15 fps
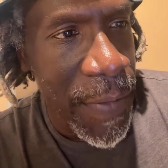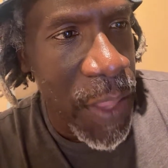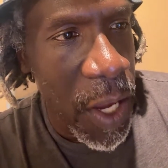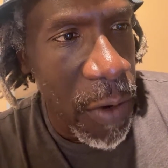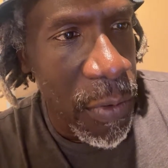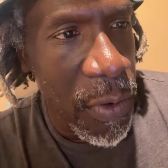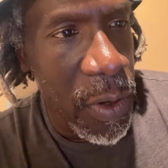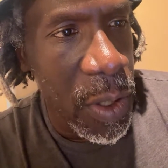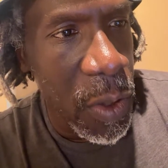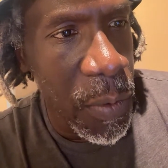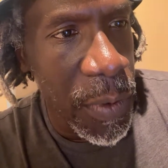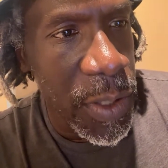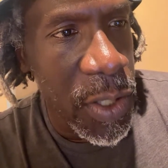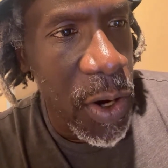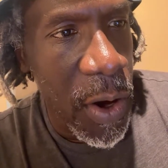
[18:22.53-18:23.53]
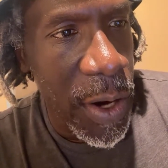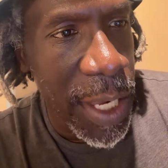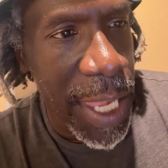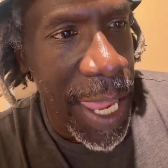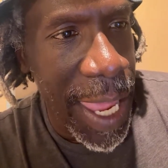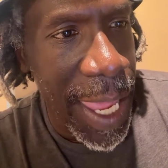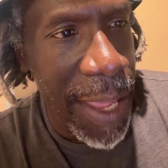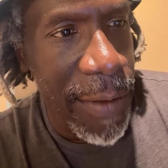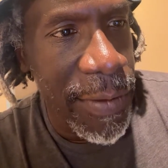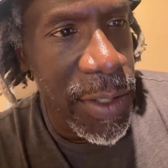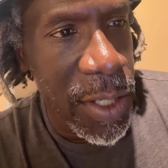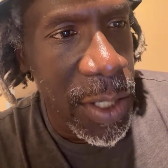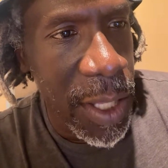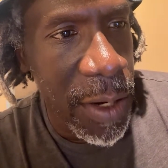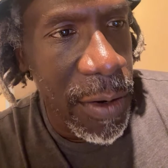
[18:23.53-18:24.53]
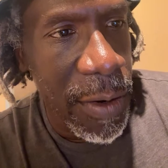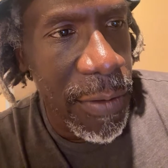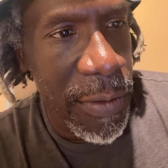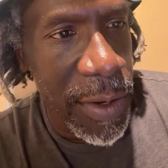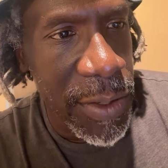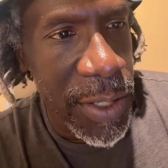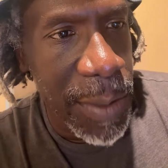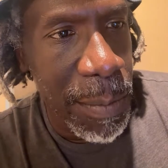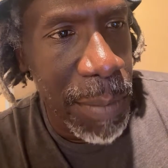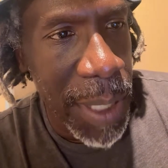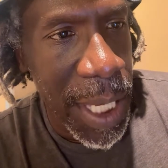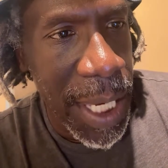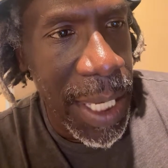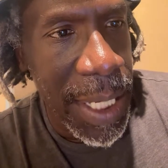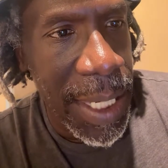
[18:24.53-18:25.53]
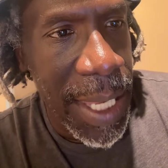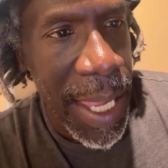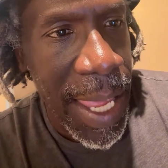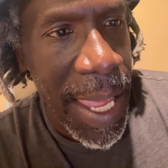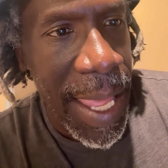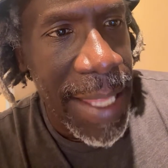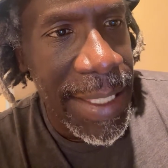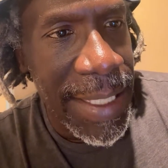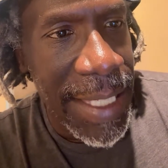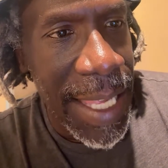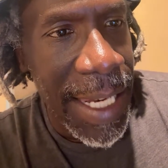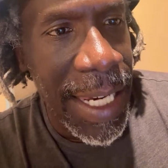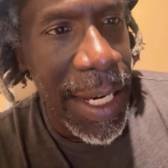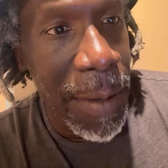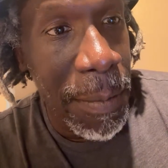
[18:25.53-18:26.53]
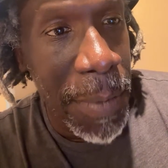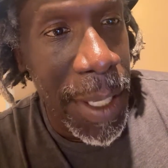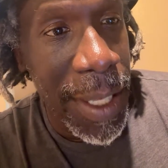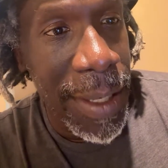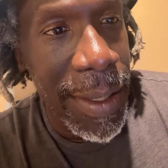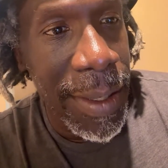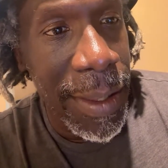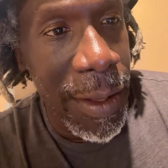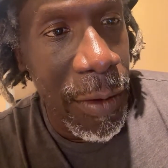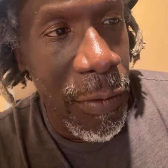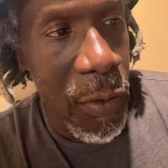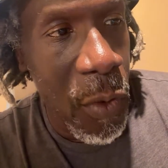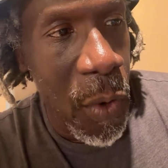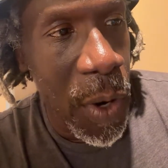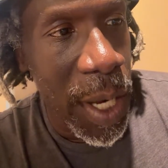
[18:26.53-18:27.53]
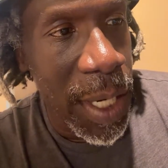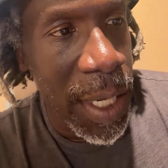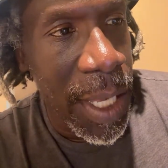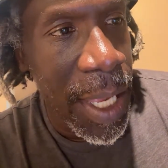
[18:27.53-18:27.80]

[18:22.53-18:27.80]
Therefore Ilúvatar gave to their vision being, and set it amid the void,